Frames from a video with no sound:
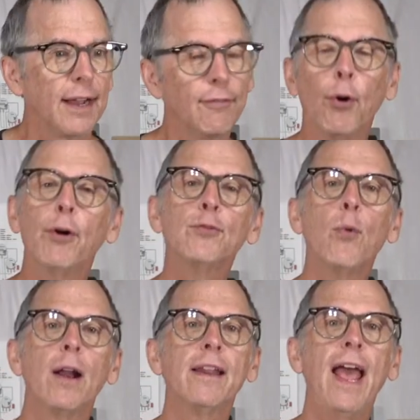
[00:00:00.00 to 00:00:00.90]
I've always
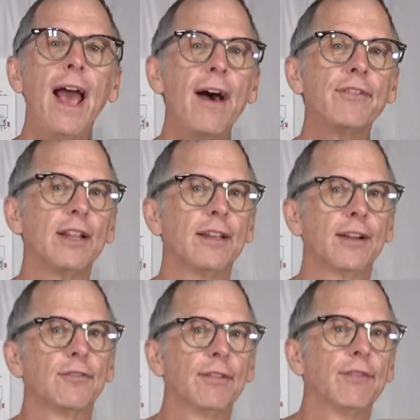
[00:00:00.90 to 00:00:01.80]
wanted to have an
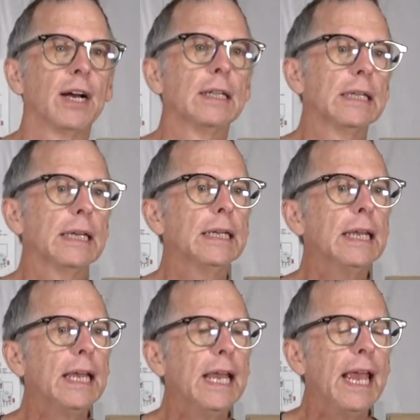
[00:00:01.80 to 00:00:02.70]
electric violin,
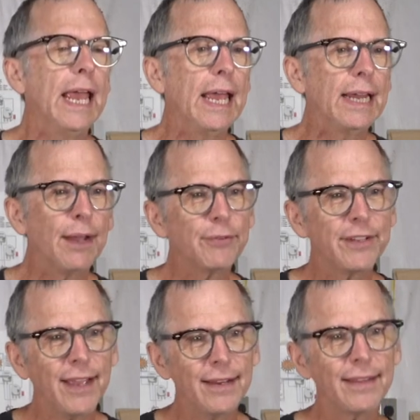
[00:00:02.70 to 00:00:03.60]
and I was
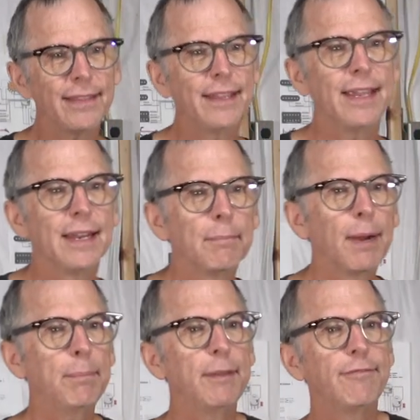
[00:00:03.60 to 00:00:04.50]
kind of thinking it
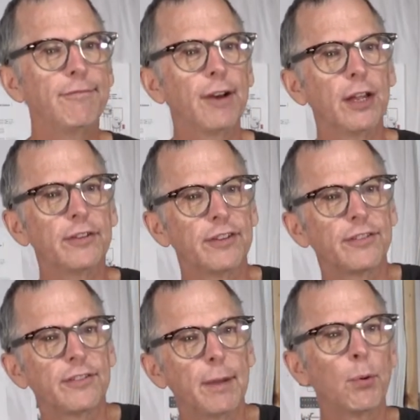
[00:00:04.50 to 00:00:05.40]
might be fun to
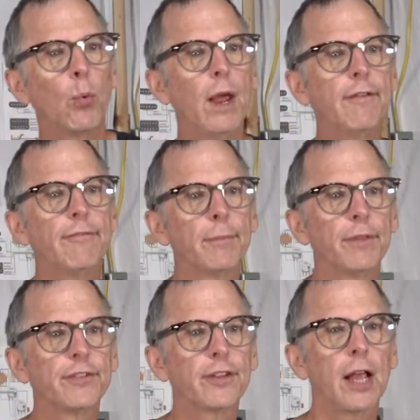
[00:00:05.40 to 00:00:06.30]
step away from
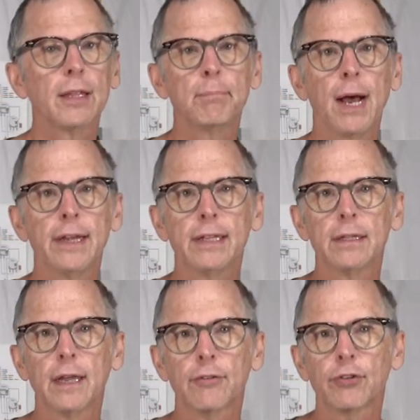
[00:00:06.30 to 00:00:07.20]
the solid body
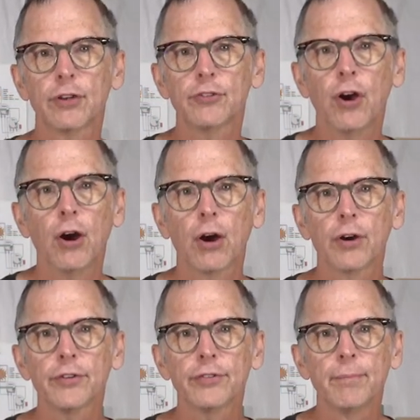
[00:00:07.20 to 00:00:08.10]
electric
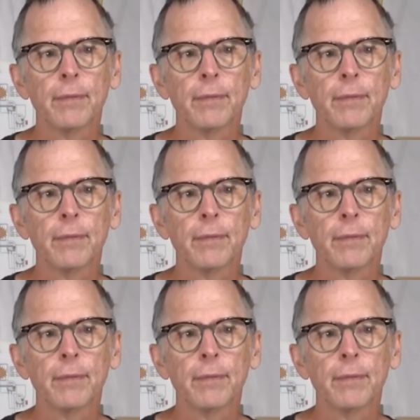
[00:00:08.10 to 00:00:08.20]
guitars